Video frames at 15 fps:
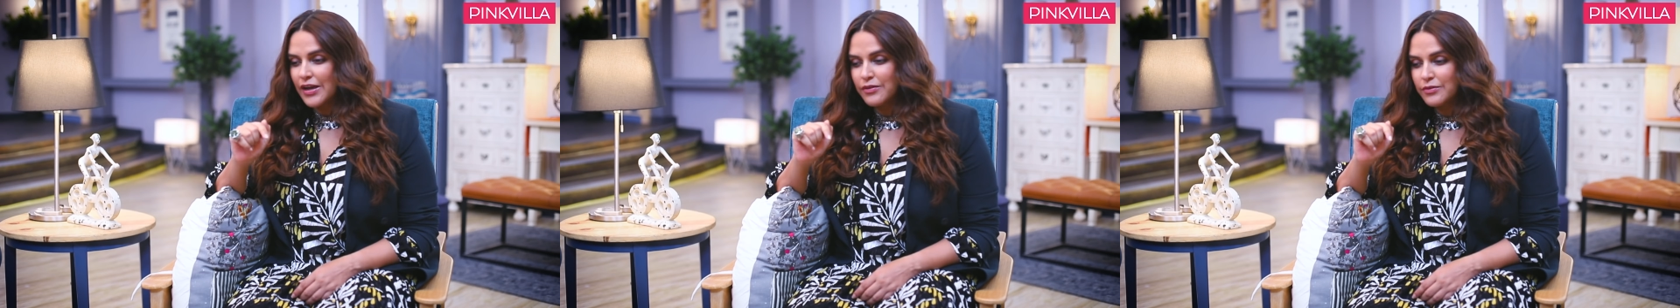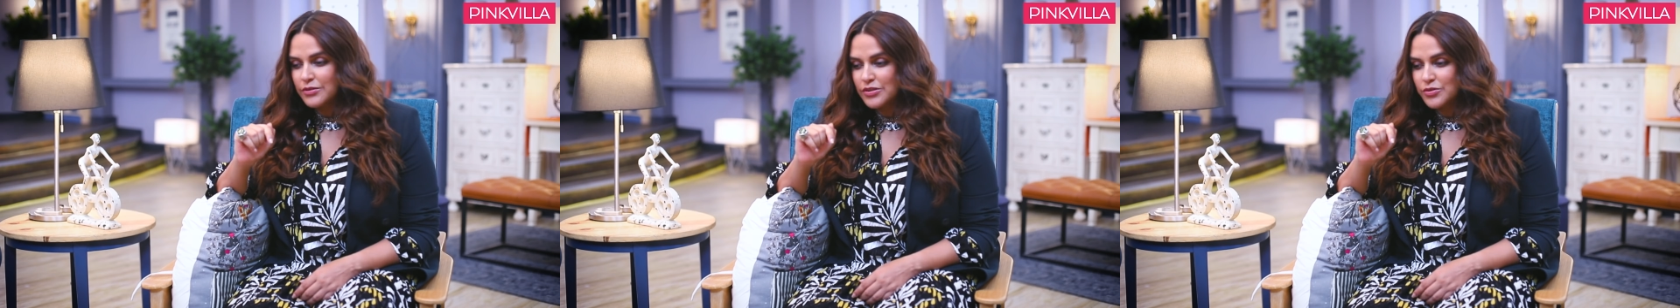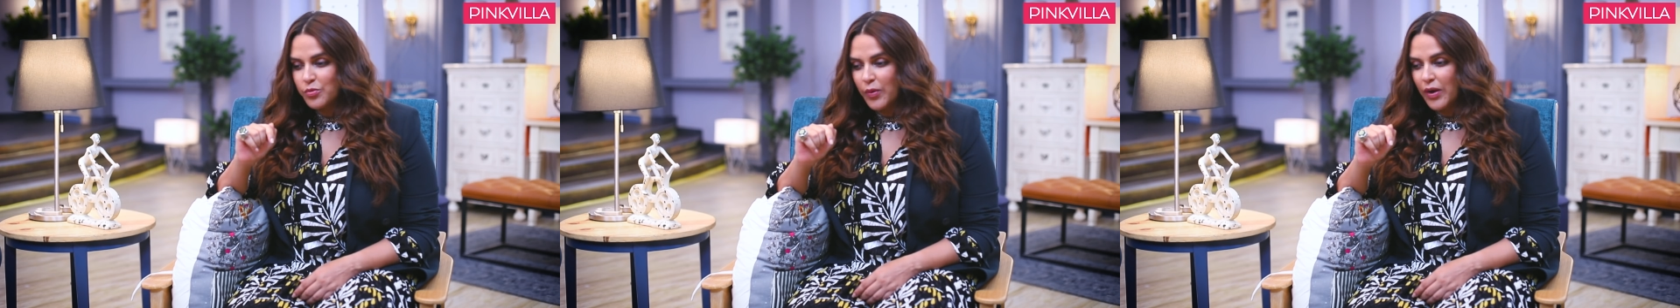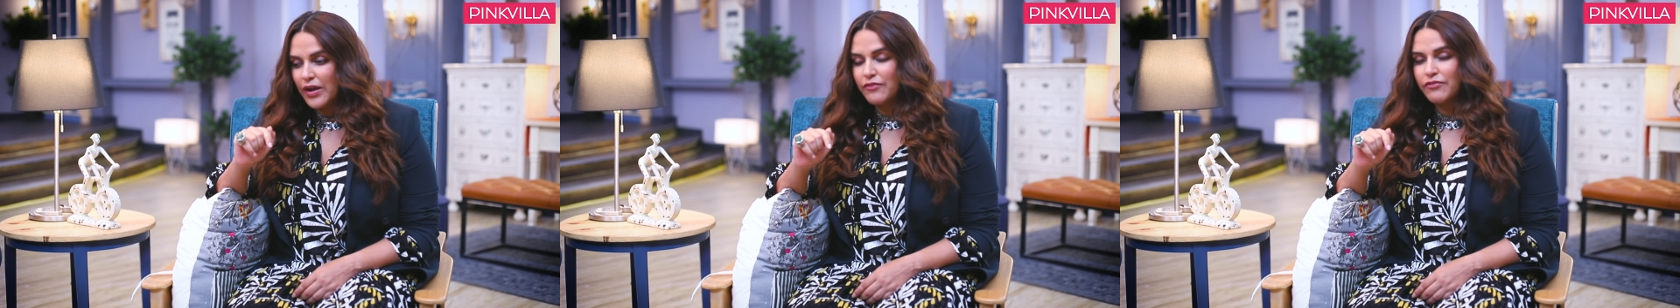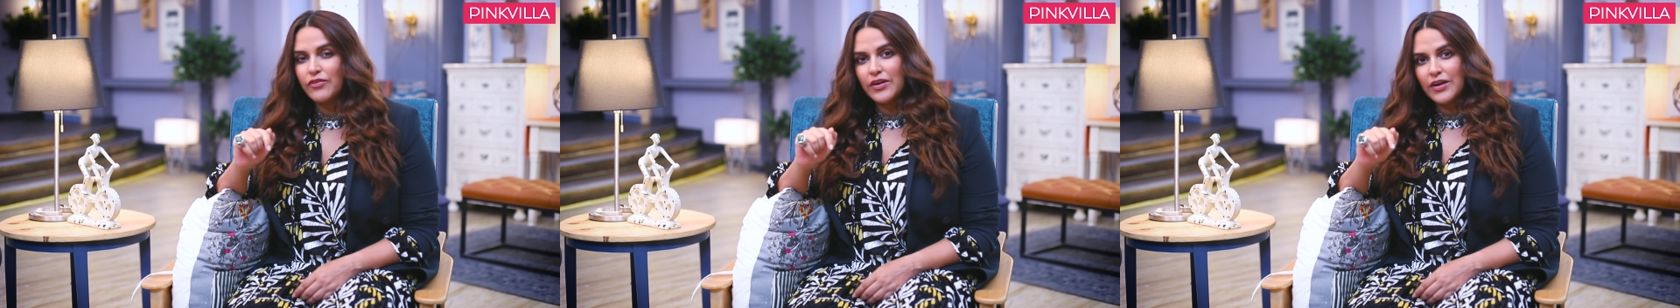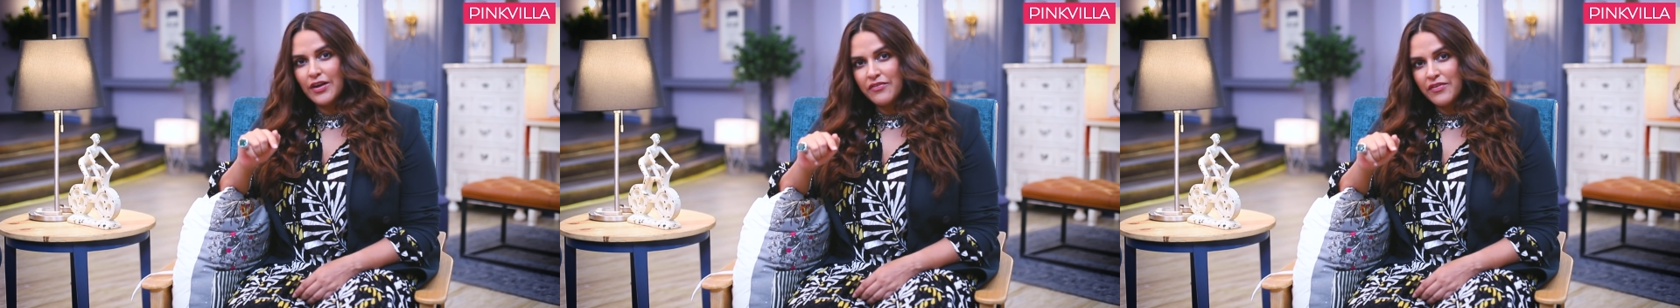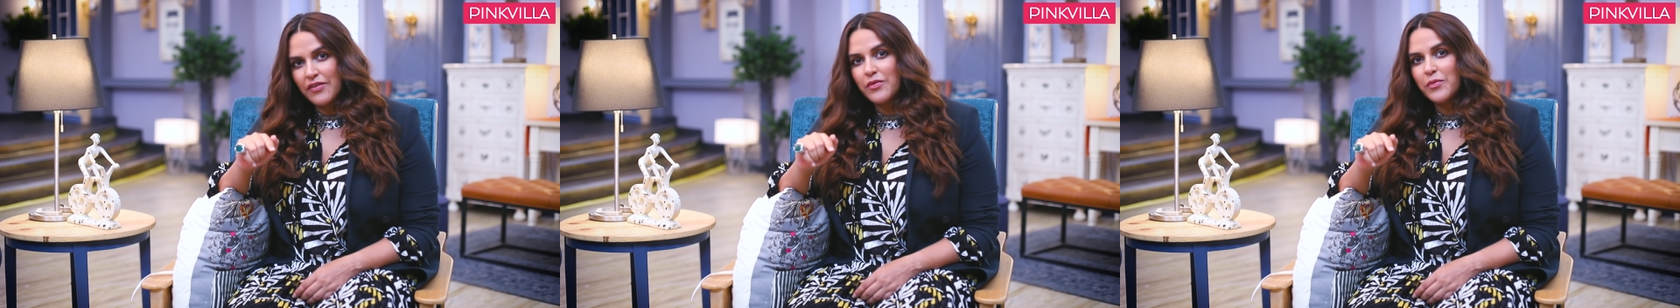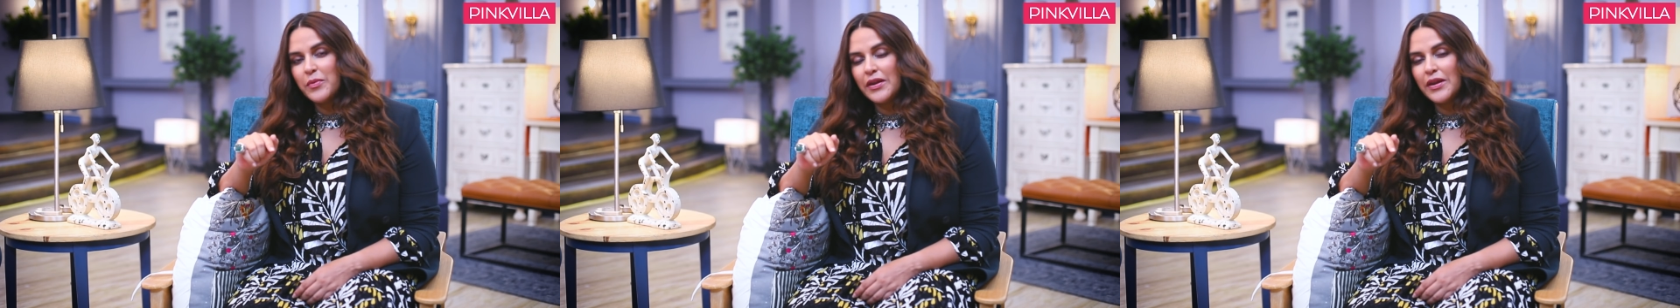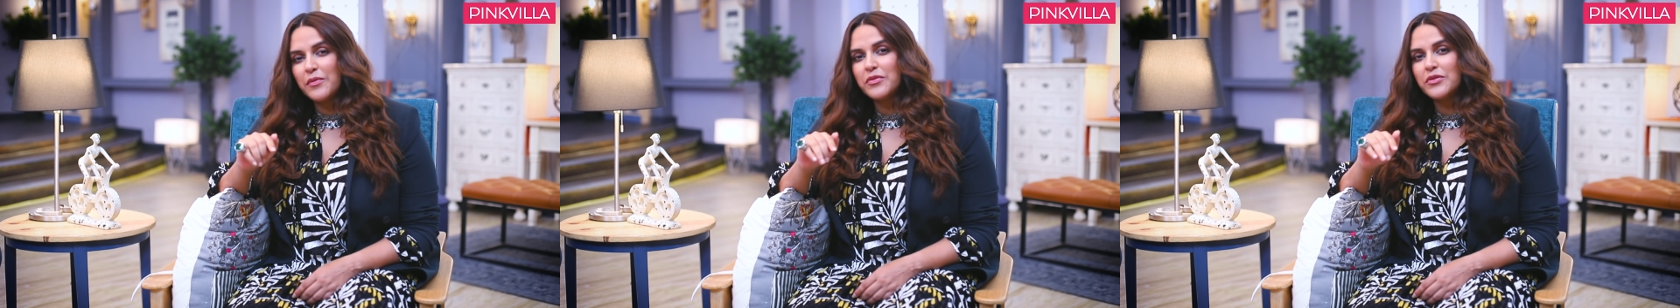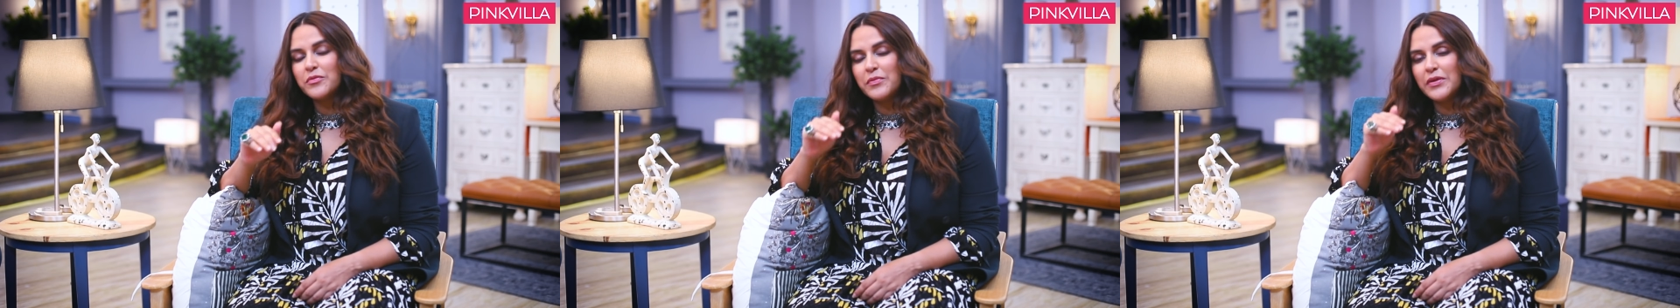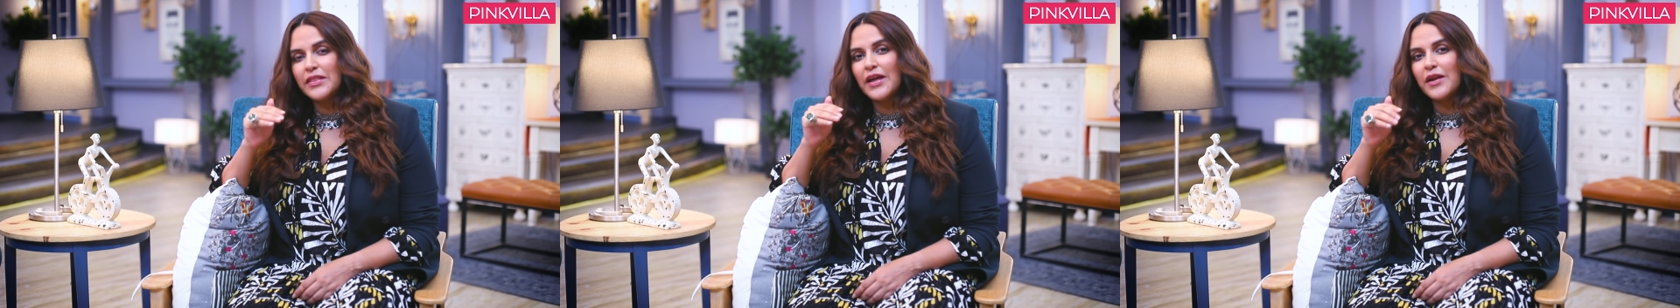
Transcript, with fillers: I would just wait for it. I've never been able to be